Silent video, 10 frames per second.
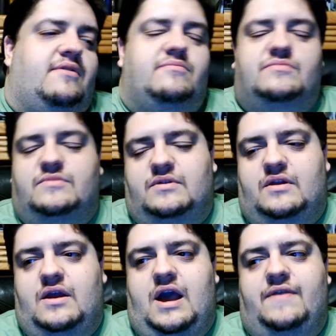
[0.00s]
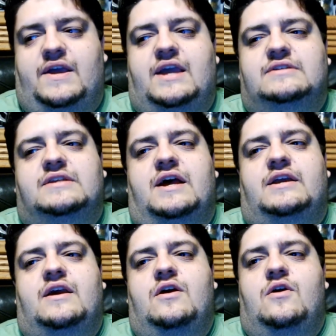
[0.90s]
of them. And the king's like,
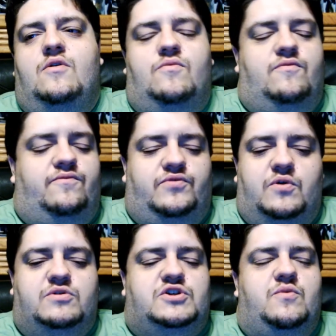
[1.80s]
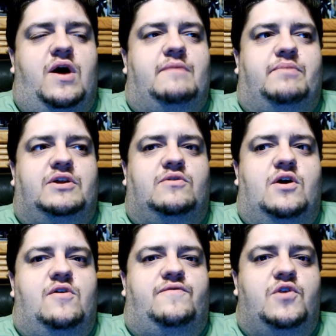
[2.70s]
do what you want, but you
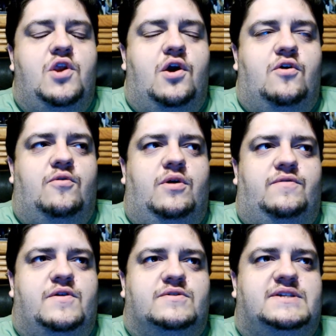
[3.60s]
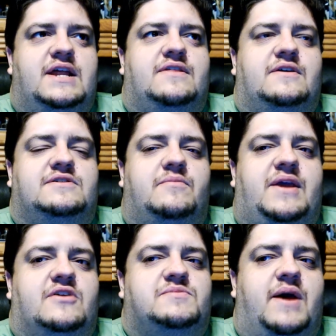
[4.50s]
know, if new, if you don't say anything,
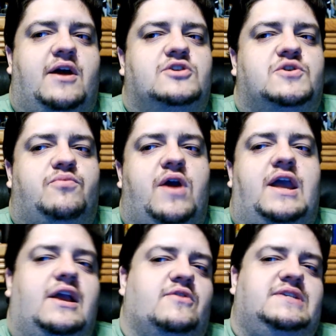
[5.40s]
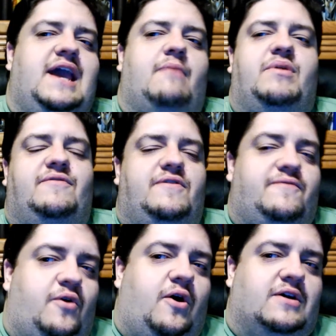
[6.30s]
somebody else might hunt your prey. He goes, yeah, but if he
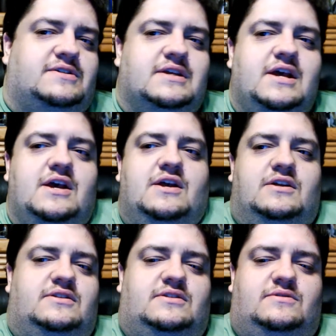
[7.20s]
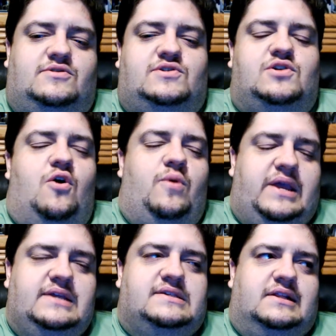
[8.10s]
falls so
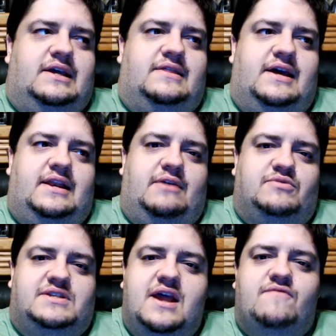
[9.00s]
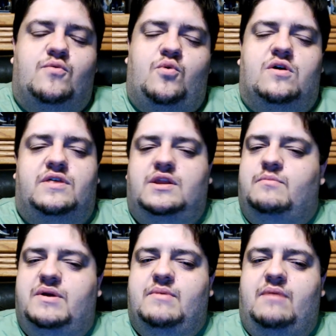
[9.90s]
easily, then he was never worthy
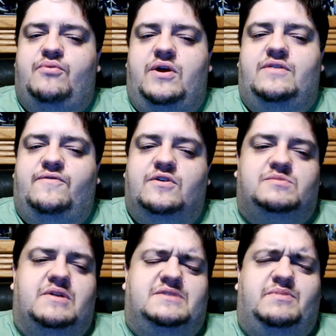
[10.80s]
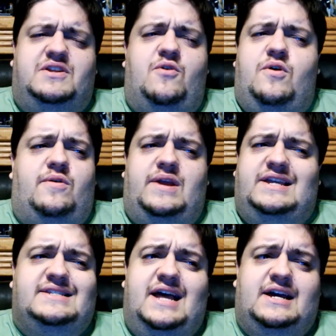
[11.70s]
to be my prey in the first place. But don't worry,
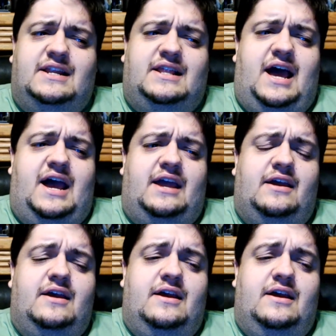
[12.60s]
he's not going to die